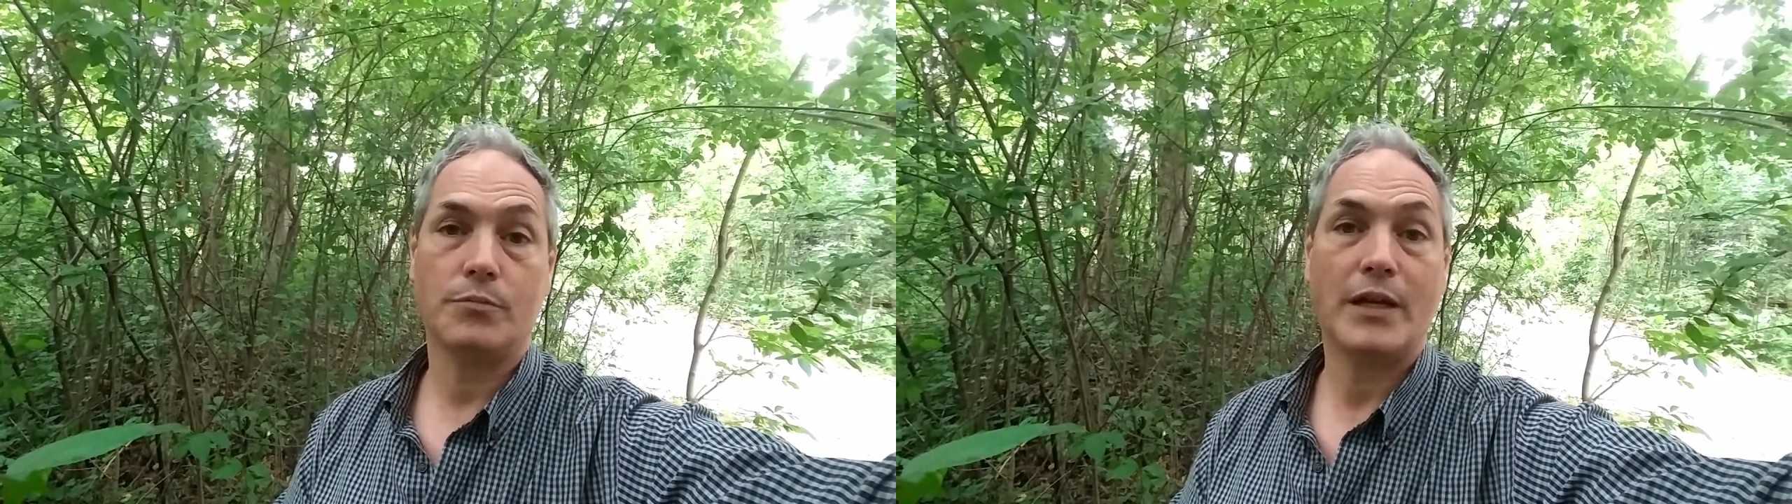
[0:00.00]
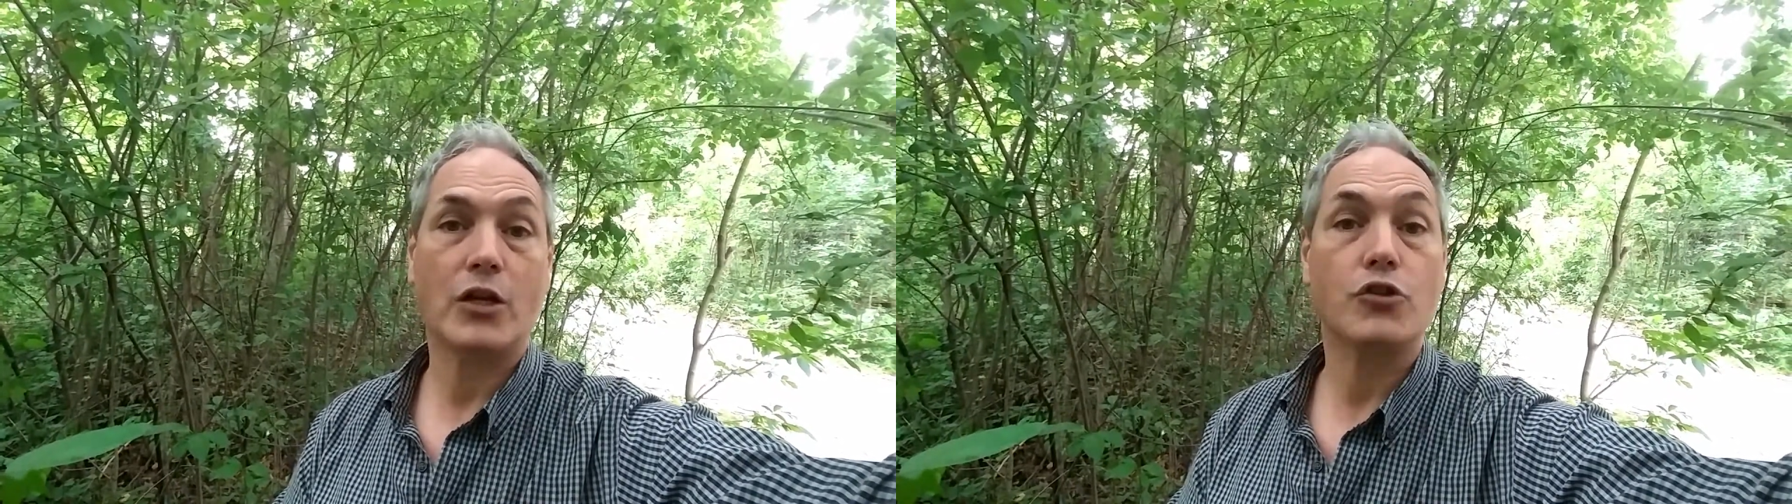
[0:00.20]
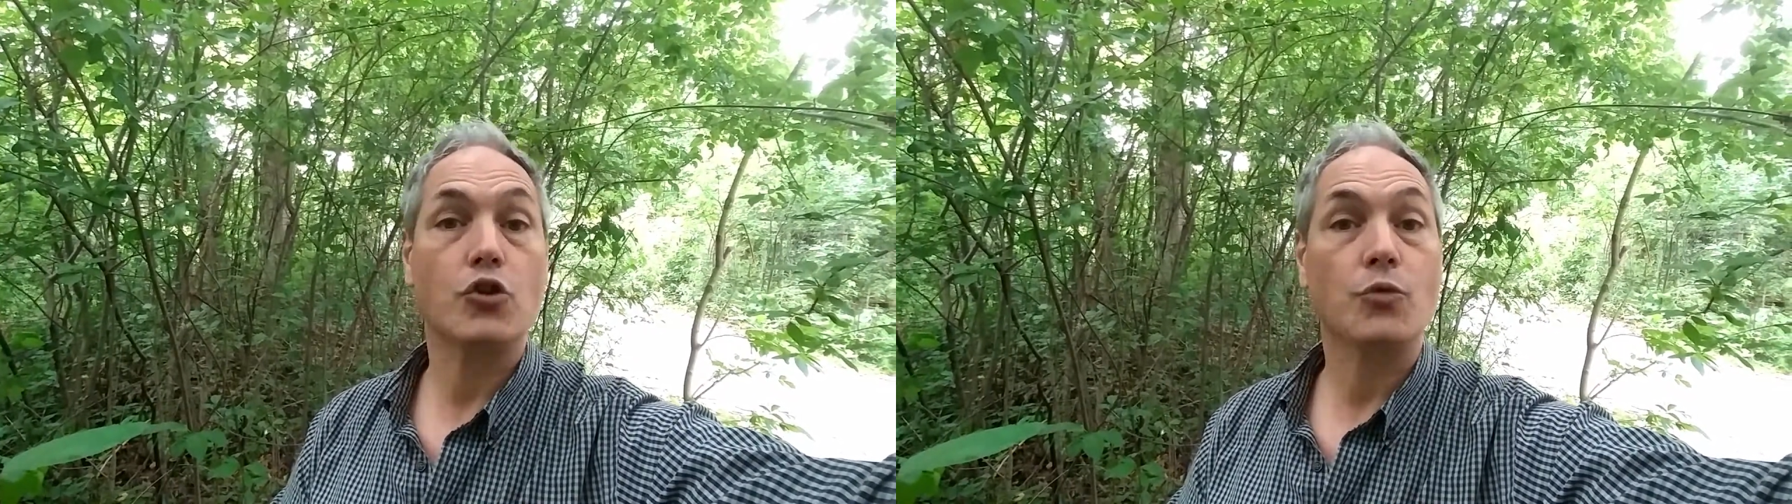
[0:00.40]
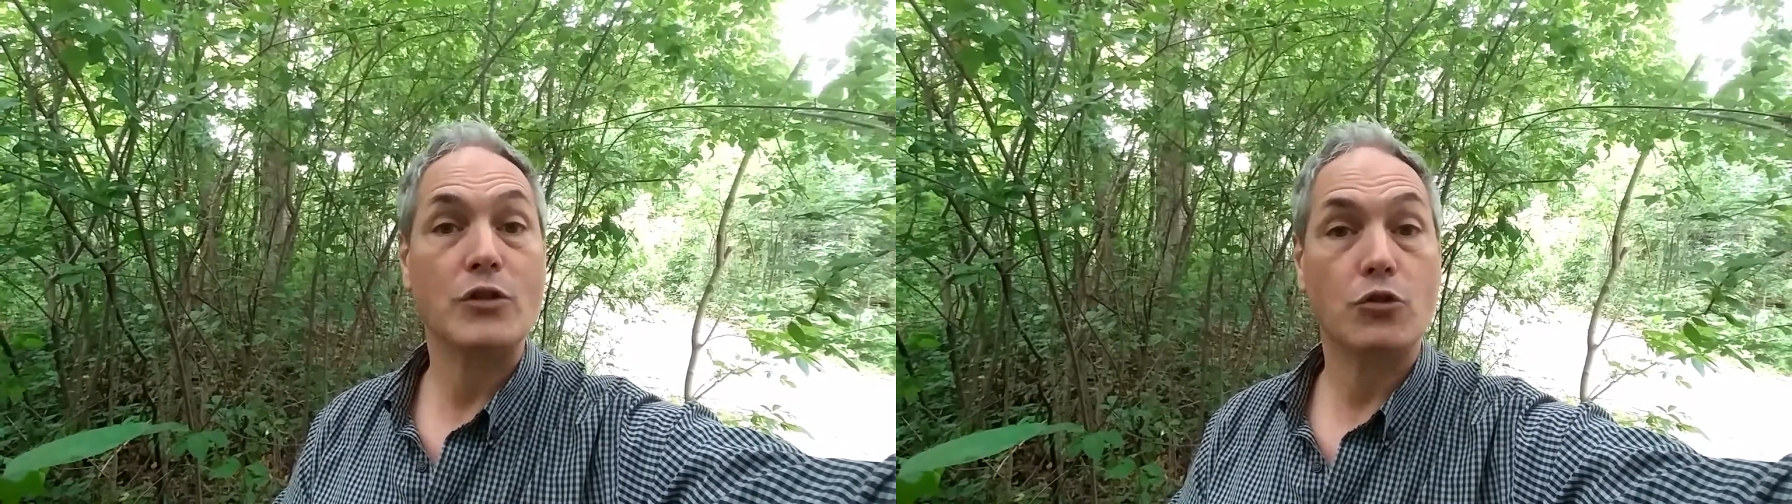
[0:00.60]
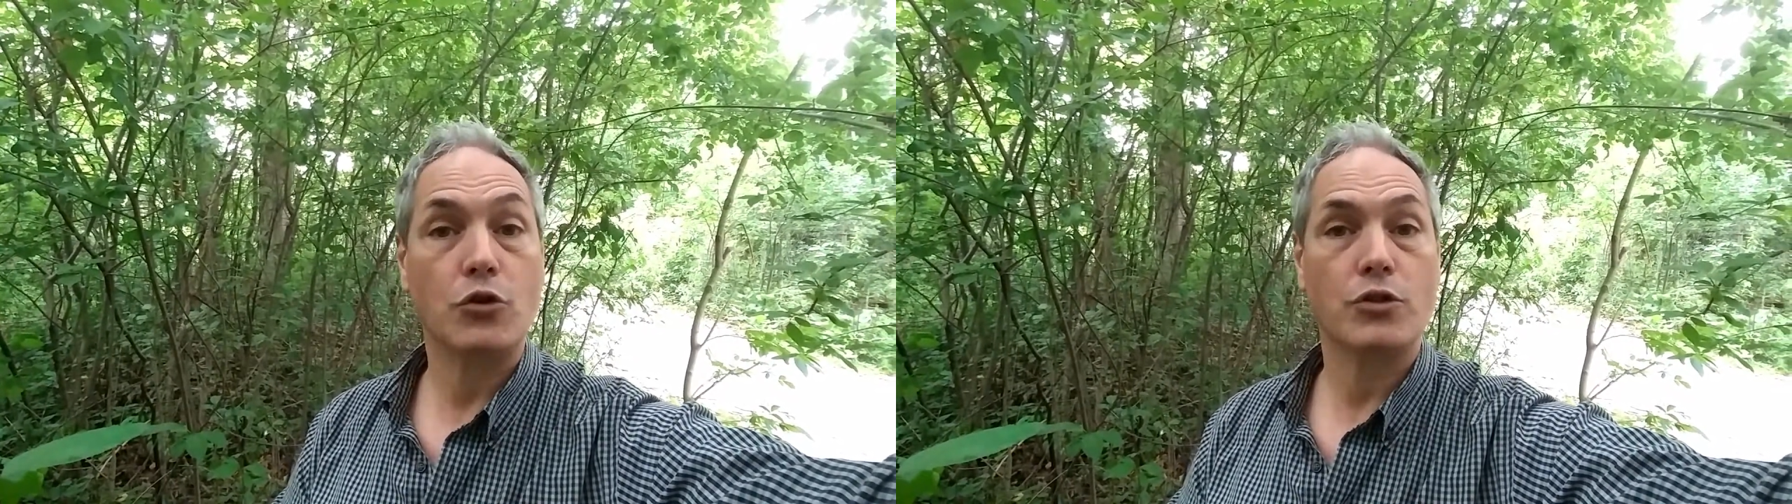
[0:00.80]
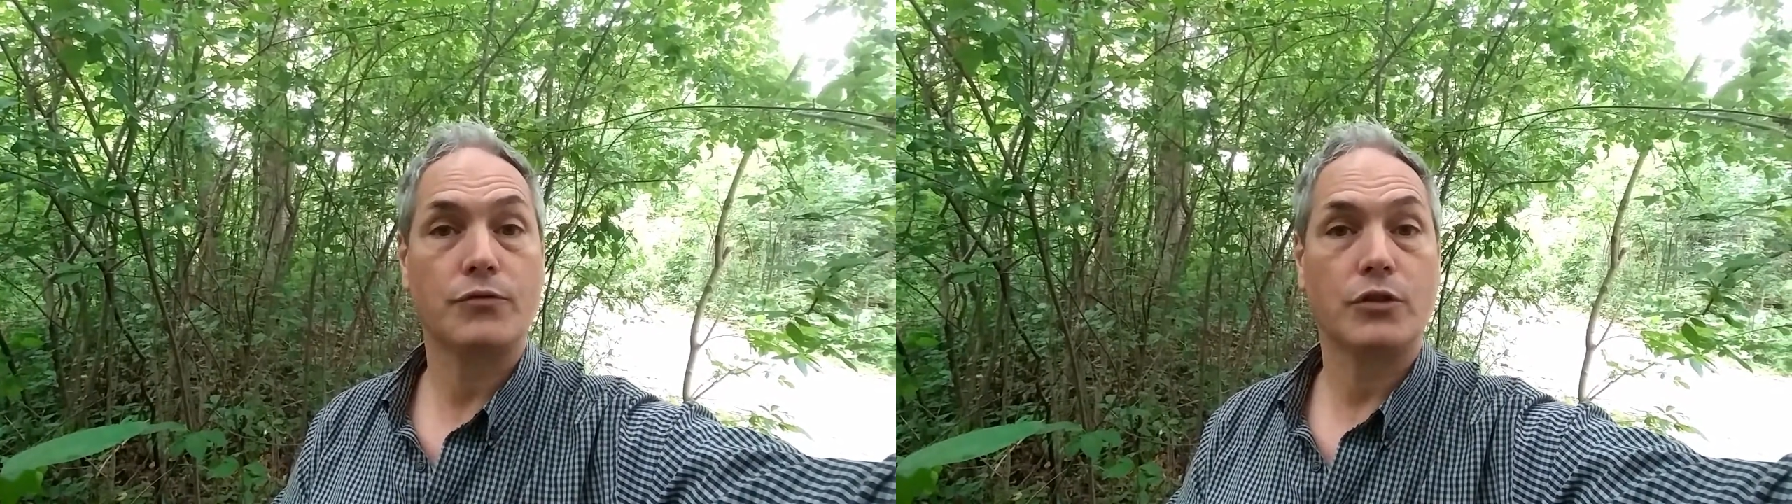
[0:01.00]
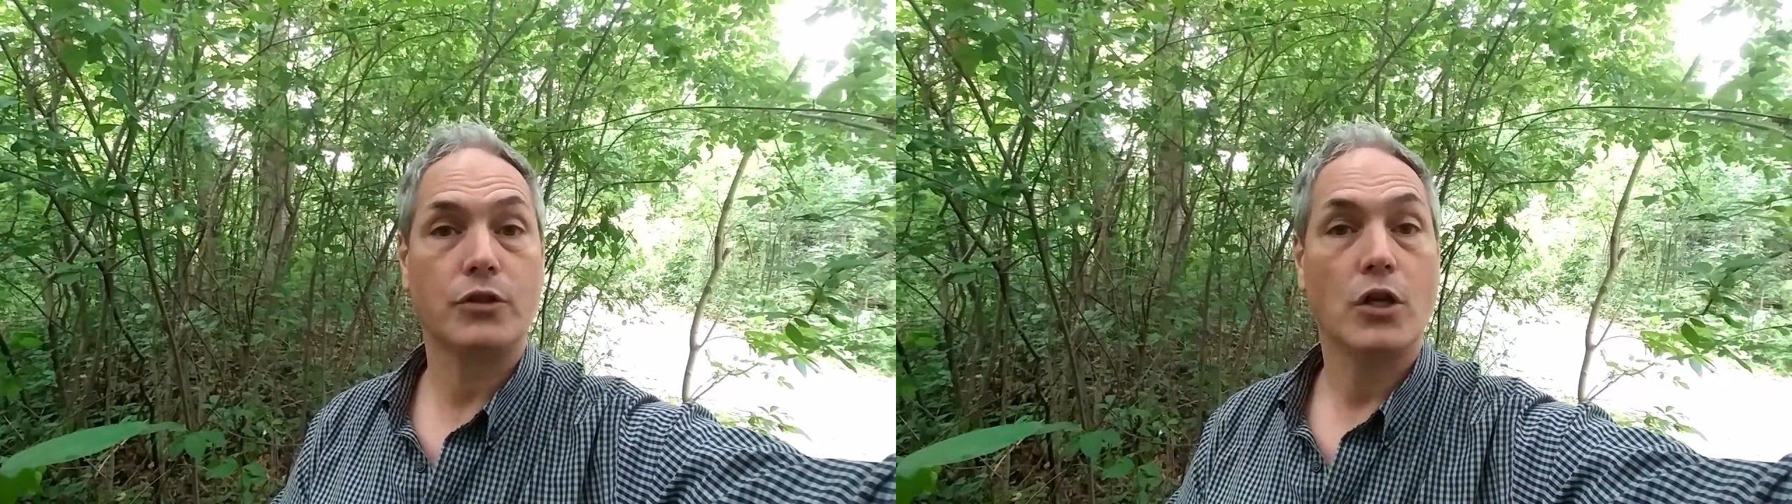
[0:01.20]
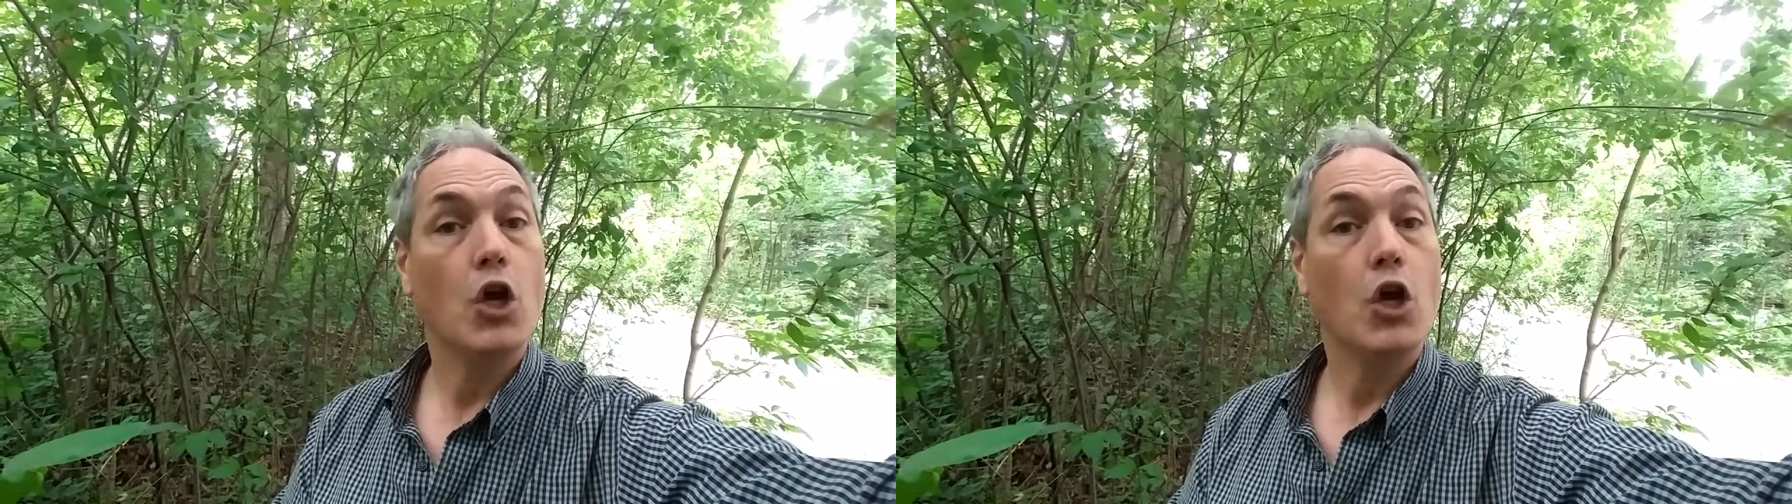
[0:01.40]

because you're resourceful,